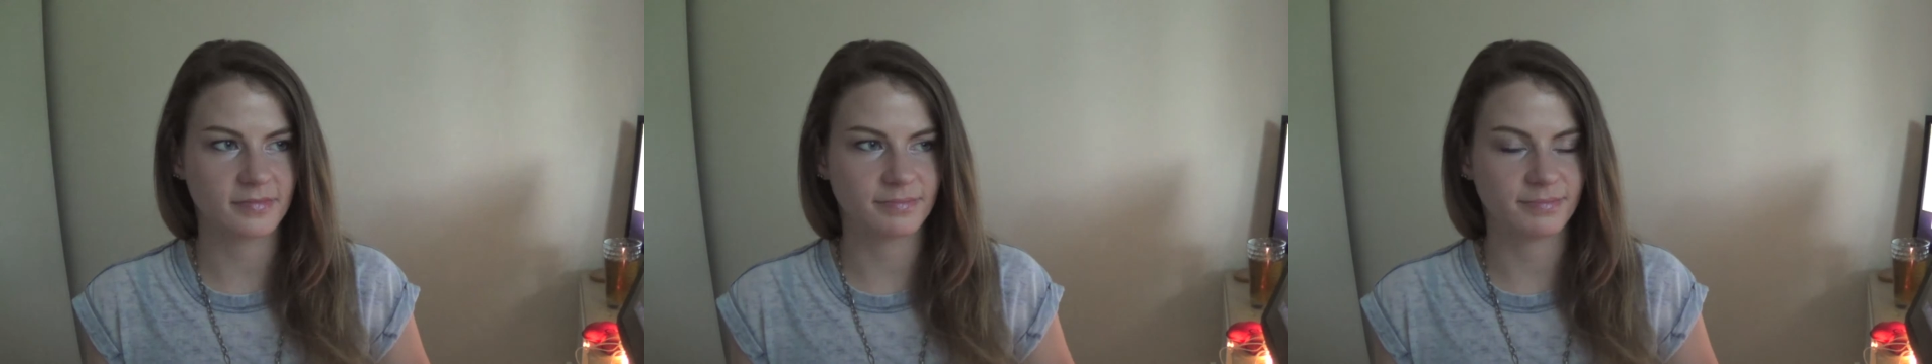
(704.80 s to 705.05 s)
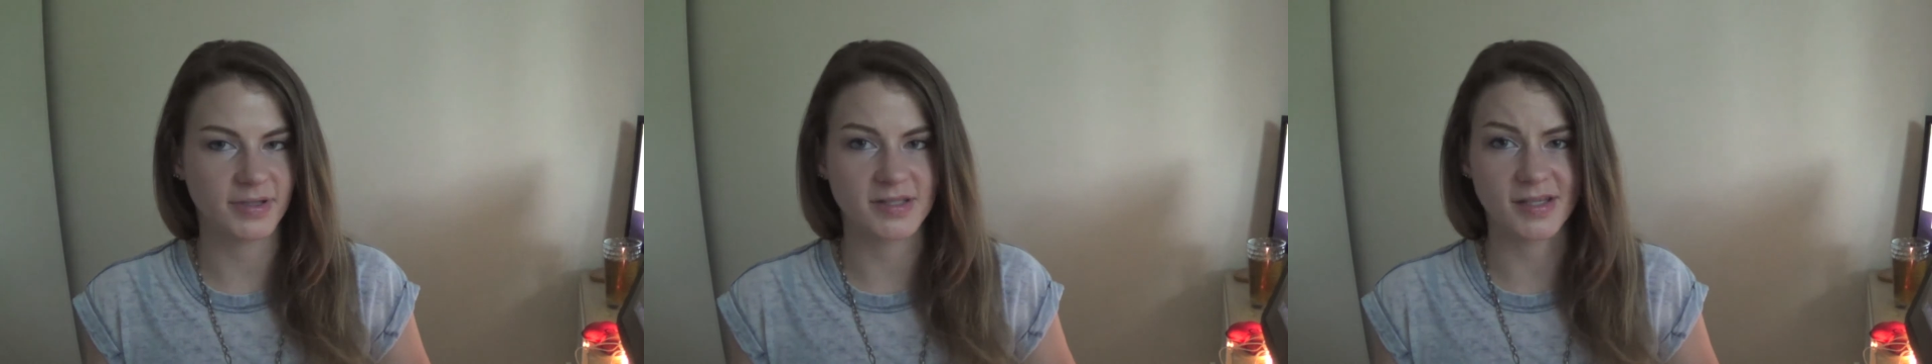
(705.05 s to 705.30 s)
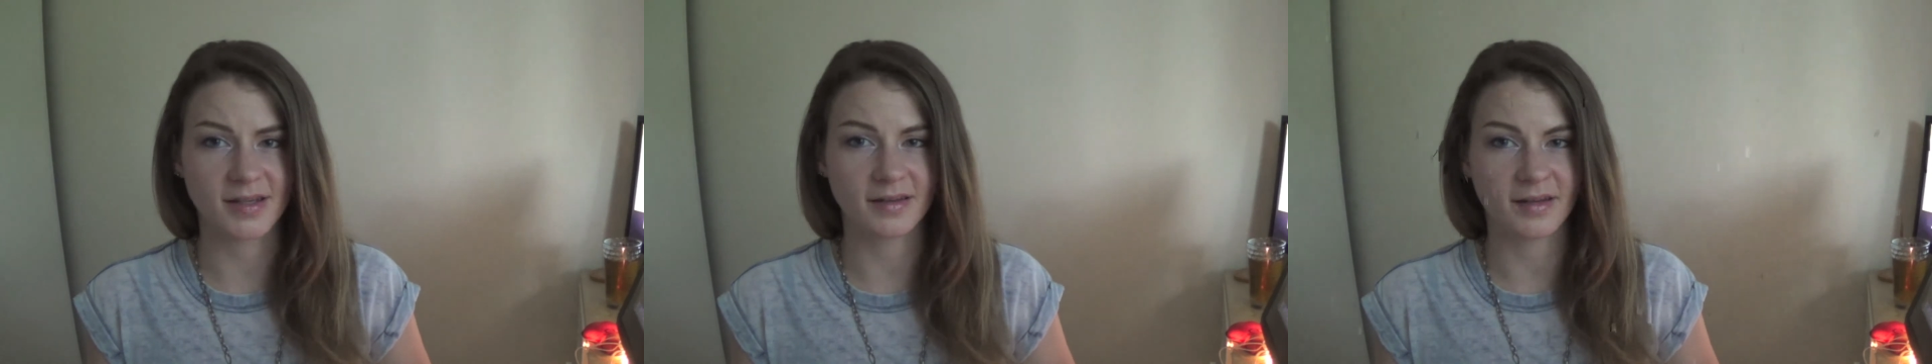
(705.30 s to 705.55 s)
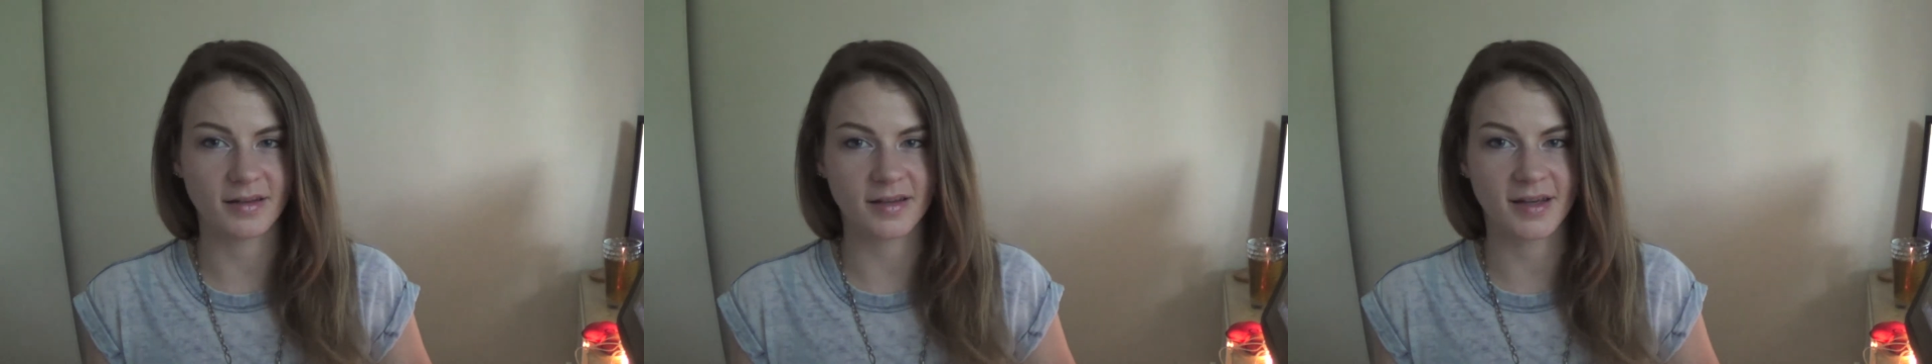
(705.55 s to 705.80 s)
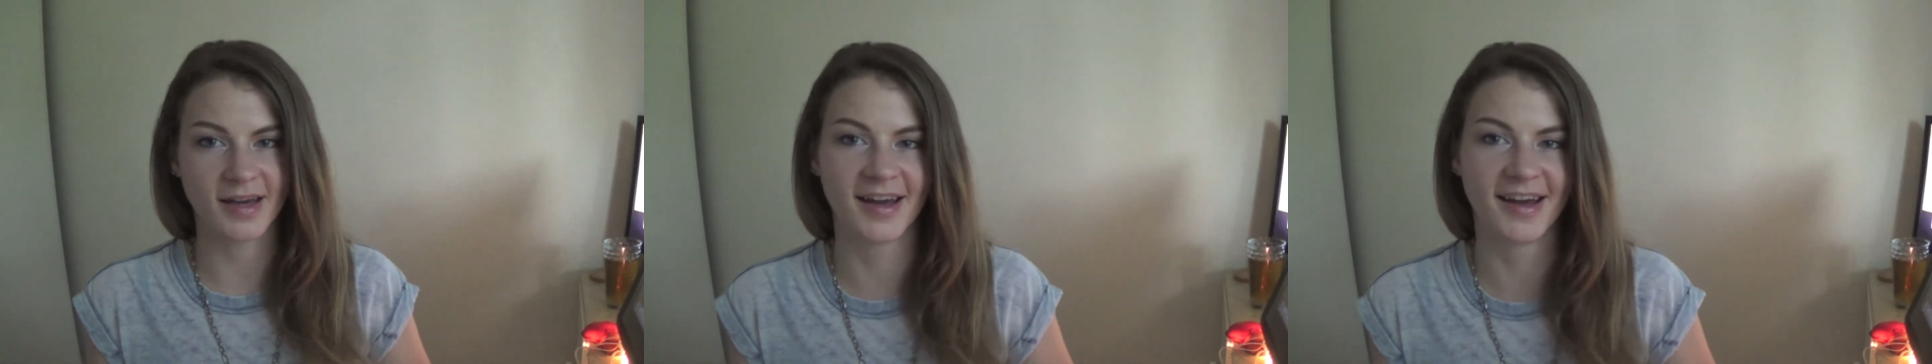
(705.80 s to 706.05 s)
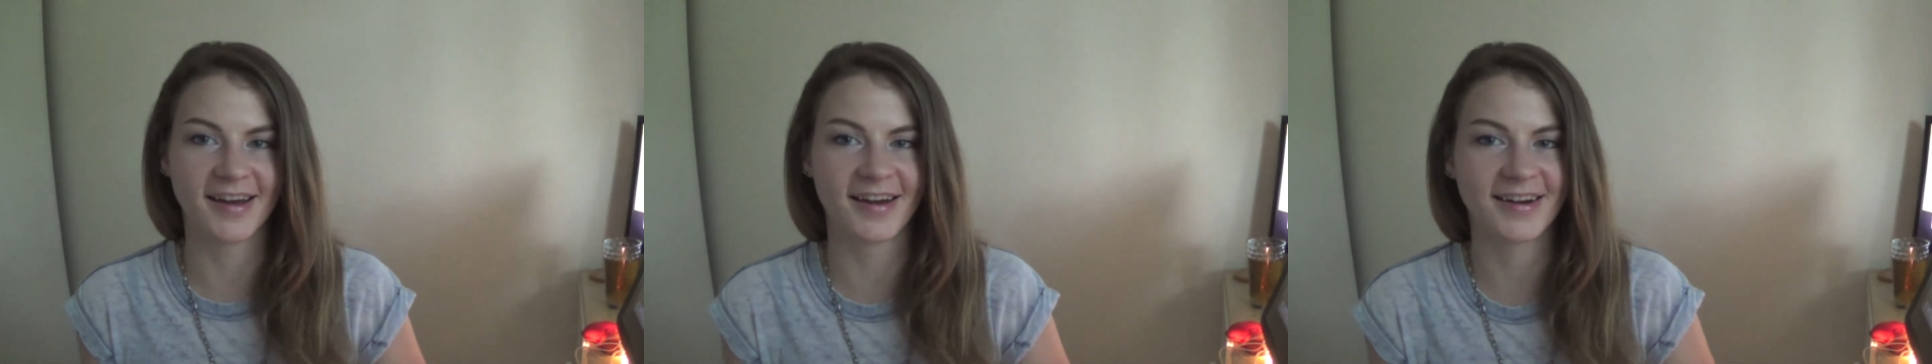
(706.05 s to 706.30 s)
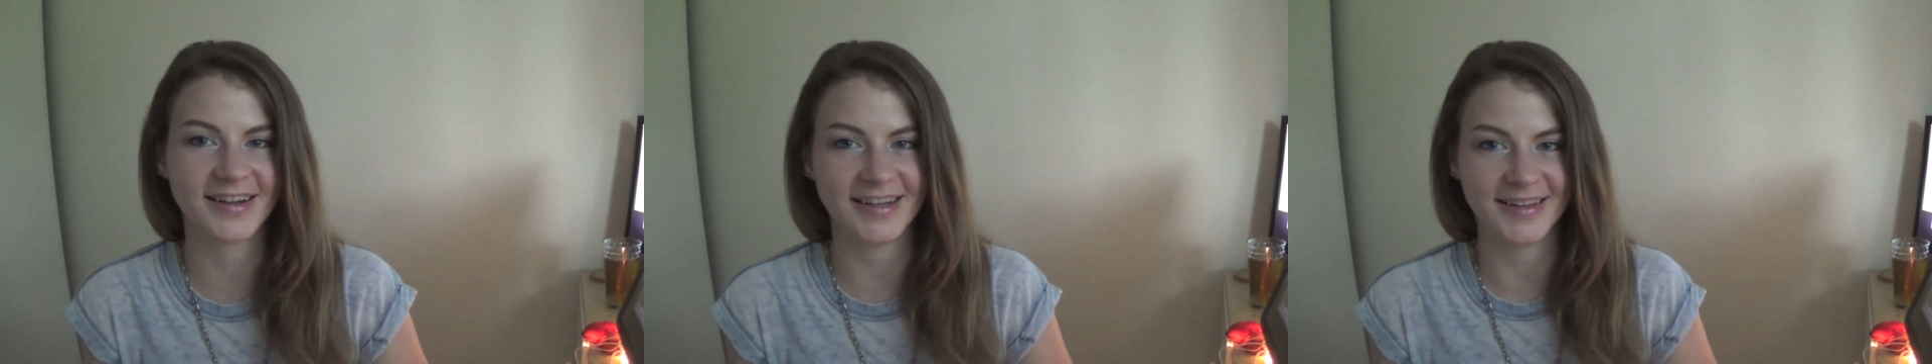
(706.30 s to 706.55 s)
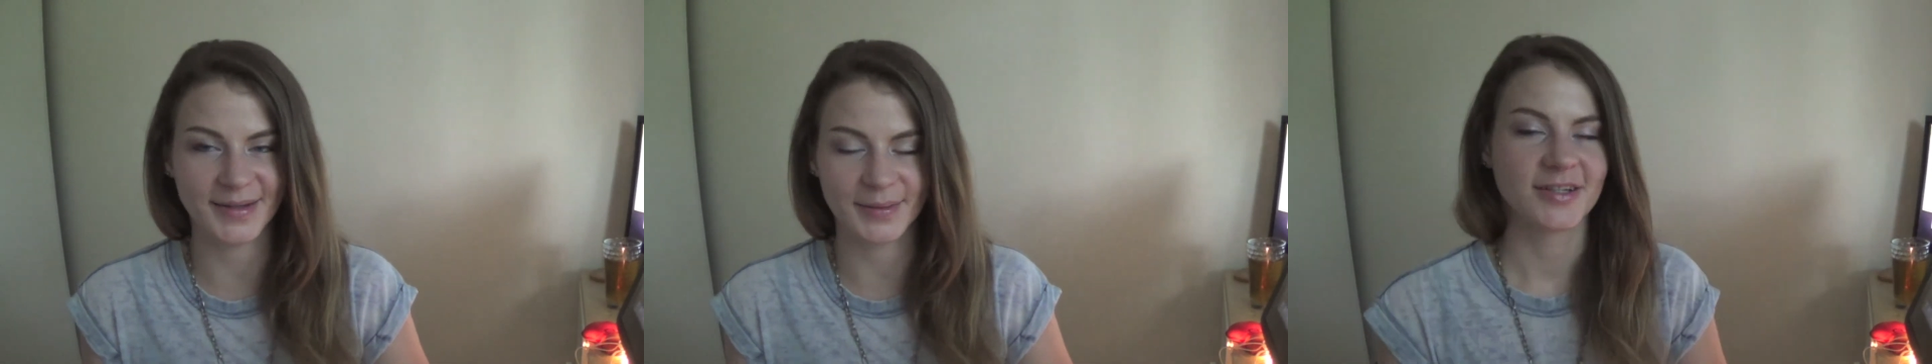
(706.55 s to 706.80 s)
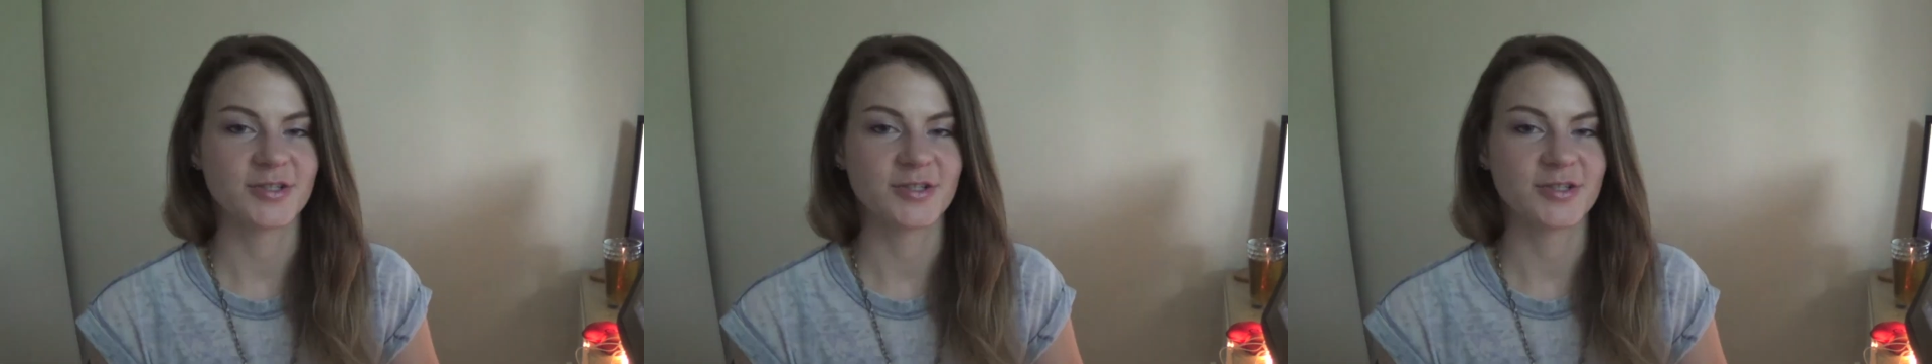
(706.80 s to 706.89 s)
particularly care either.